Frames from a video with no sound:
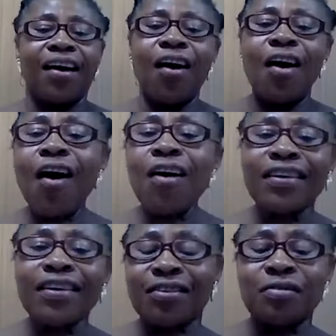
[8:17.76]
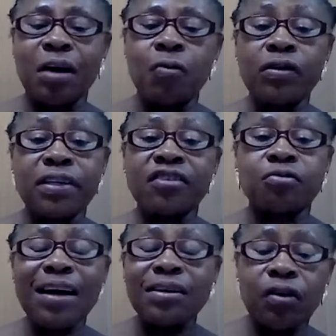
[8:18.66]
All the children will
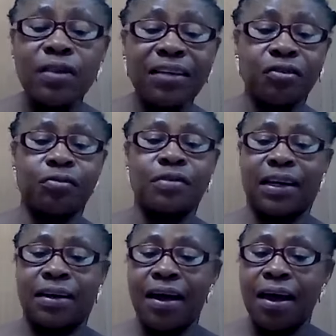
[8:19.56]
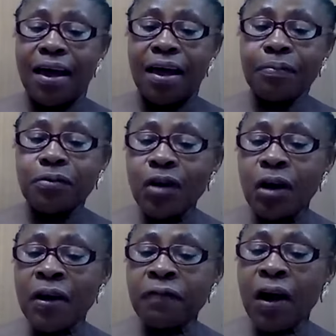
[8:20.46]
distract other children.
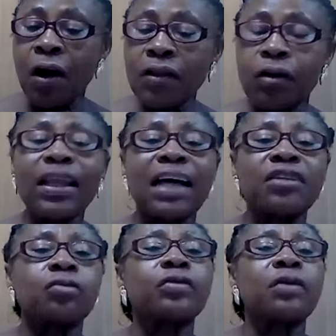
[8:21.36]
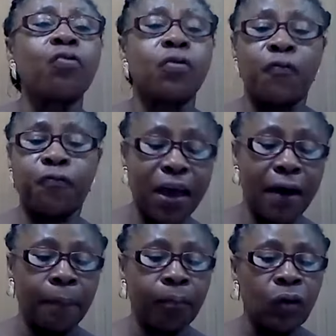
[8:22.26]
Even all other children will
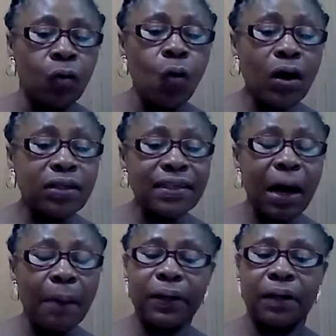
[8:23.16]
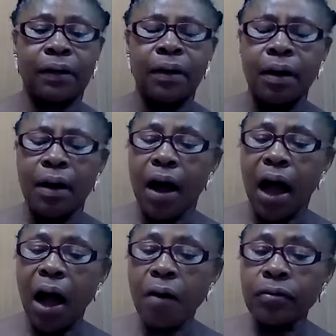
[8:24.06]
fear what is happening.
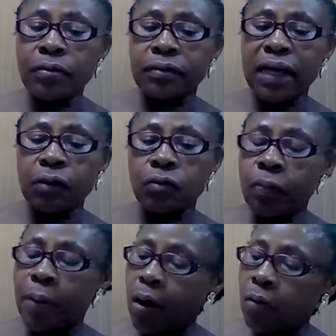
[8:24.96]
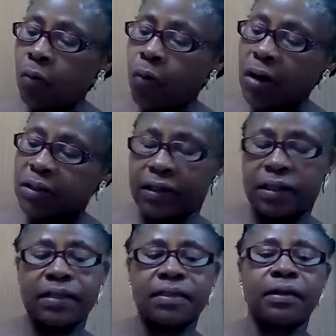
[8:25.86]
I will tell Ubong, what
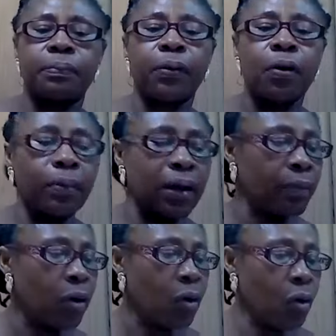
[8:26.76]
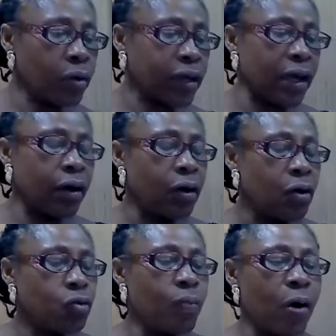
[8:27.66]
is the problem? Okay,
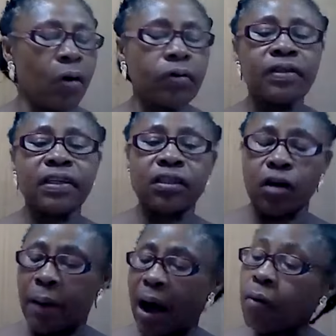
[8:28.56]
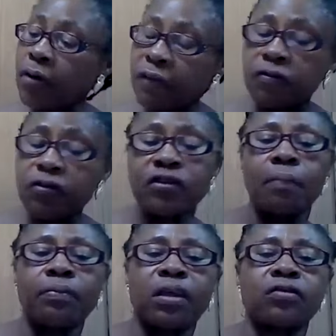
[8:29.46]
Ubong, sit up. I will give you
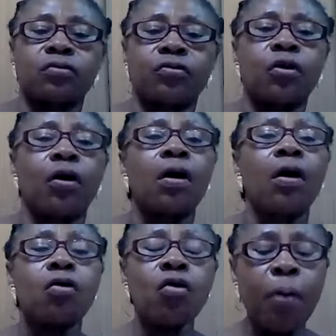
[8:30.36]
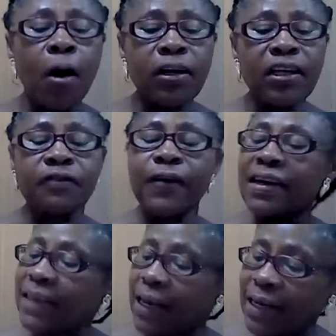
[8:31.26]
something to draw. Ubong is
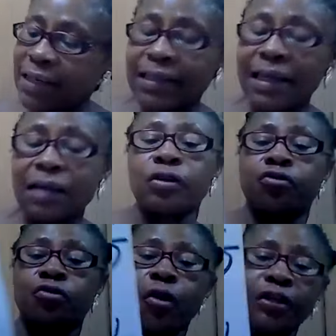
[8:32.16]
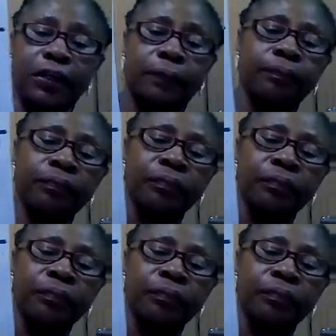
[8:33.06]
very talented with drawing.